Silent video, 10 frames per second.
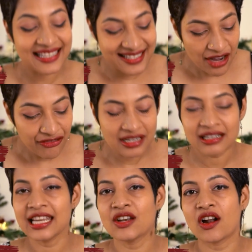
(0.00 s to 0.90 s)
is
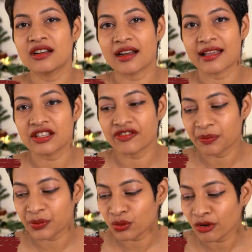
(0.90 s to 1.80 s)
definitely not transfer
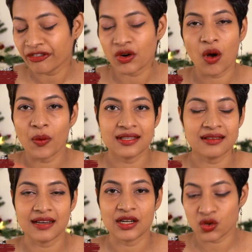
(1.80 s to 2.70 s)
proof, nor was
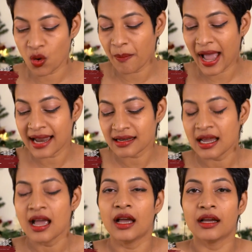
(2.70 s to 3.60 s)
a retro matte.
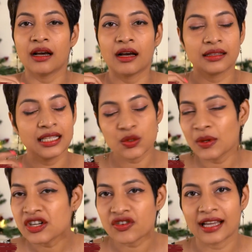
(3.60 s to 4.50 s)
This
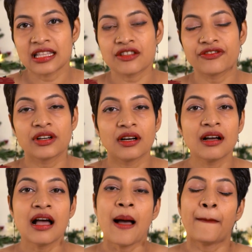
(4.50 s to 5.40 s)
will
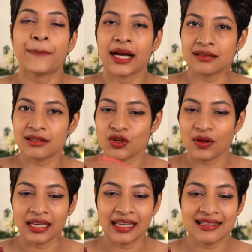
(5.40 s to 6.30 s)
transfer, but you
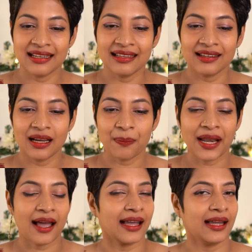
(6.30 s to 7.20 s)
can easily
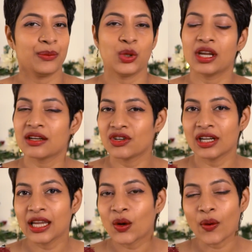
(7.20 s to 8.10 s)
reapply. You can
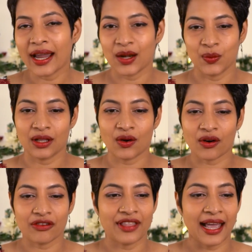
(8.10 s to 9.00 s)
really go ahead with a
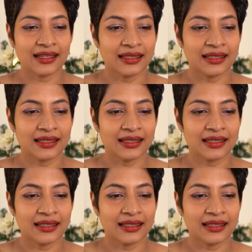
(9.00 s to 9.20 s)
lot of that.